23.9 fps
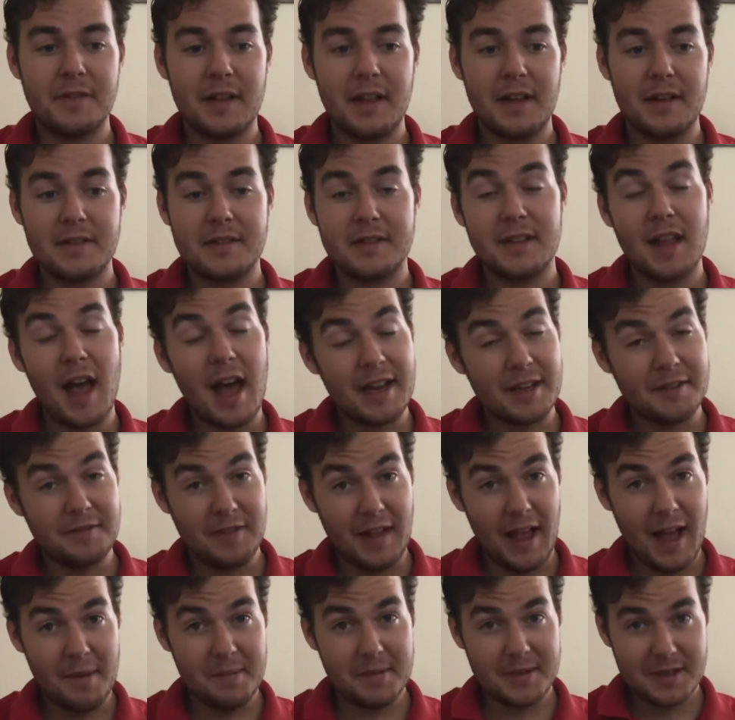slotted
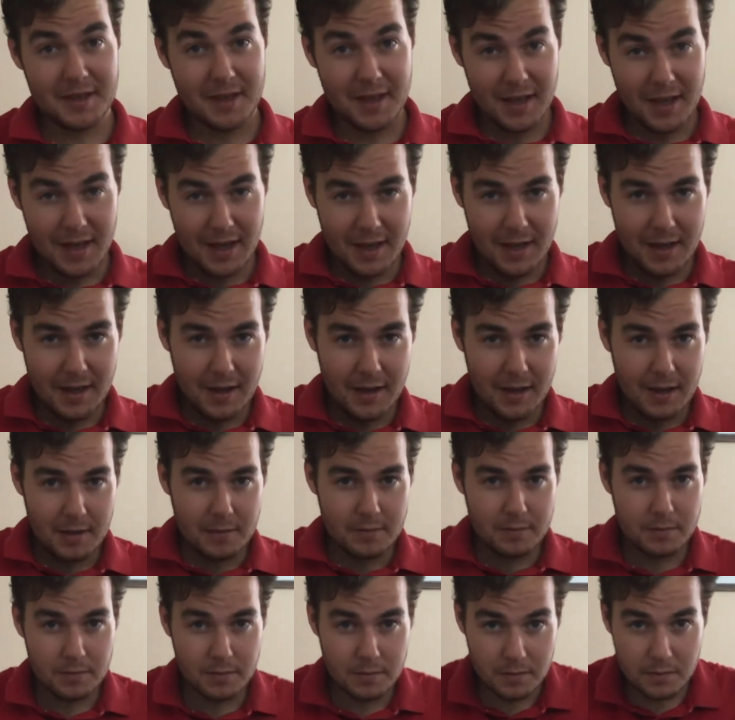flaps,
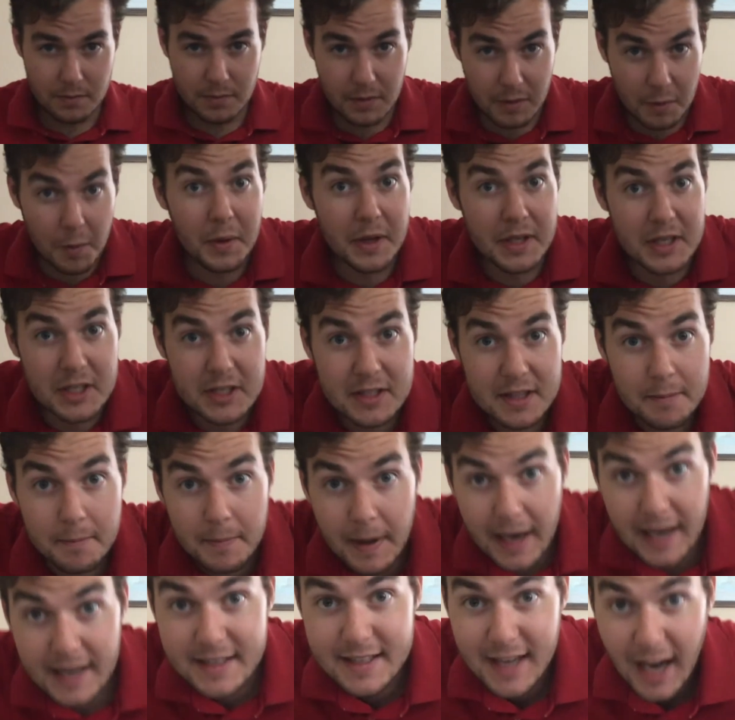which is the
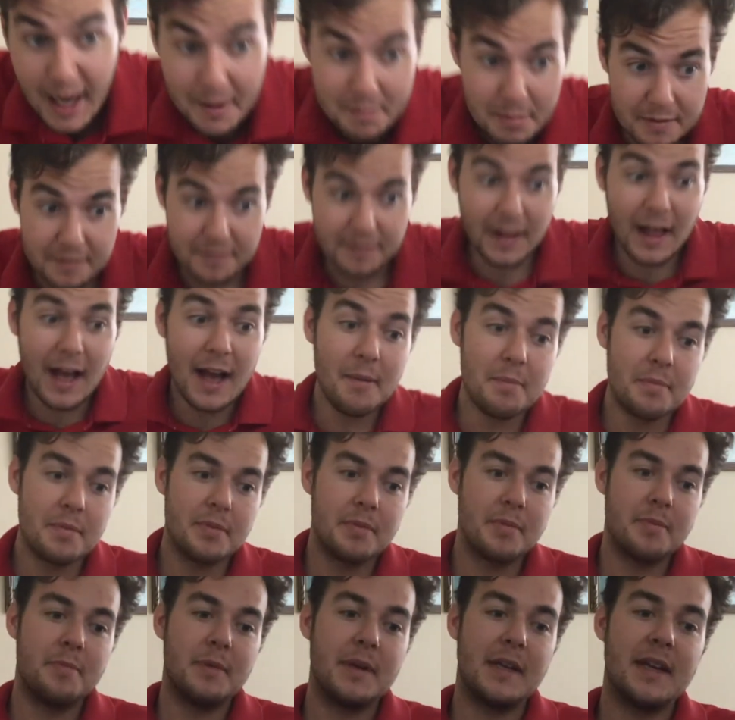main type of flap
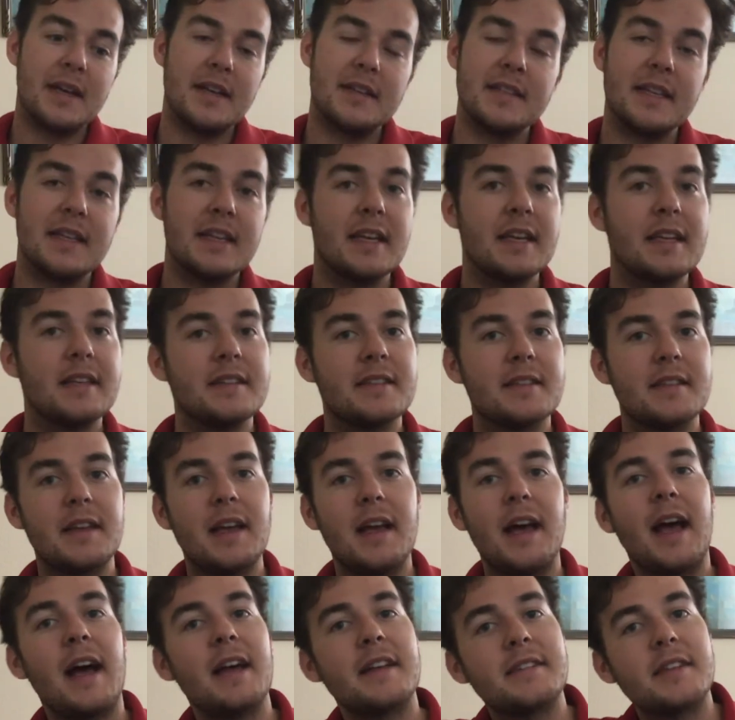because it
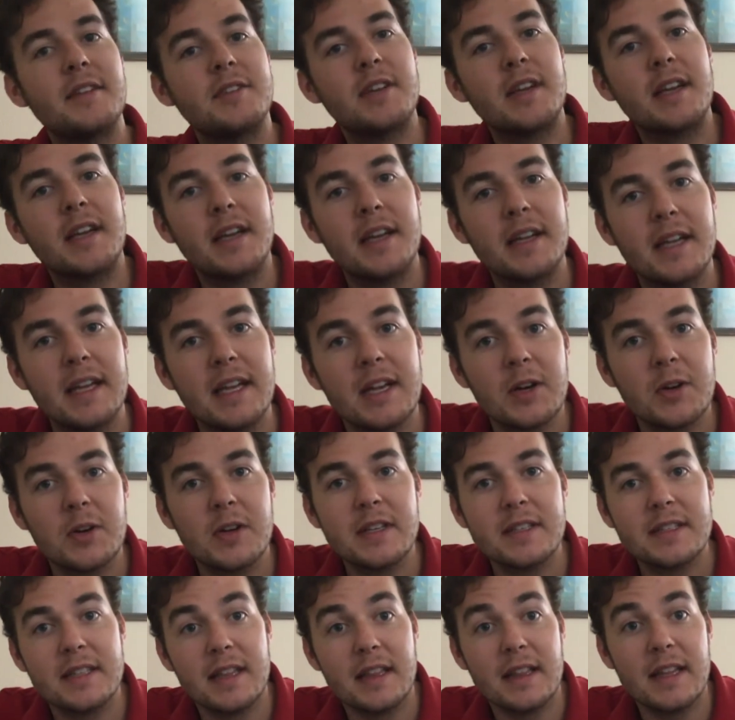has such a good
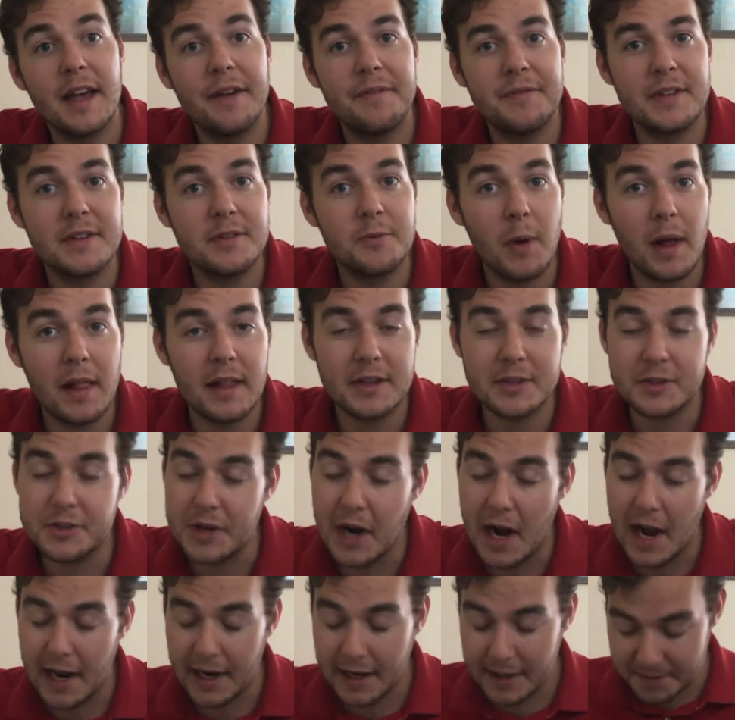increase in lift as well as
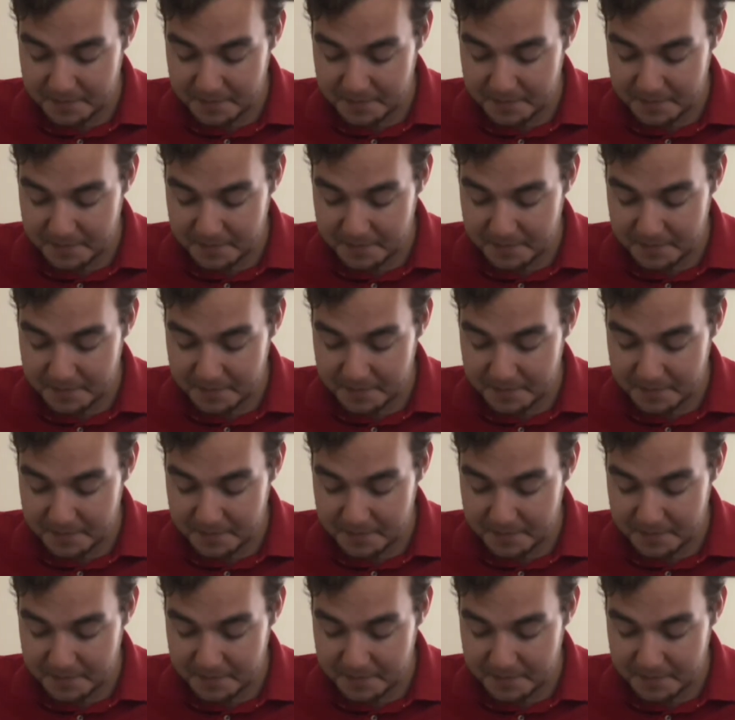drag,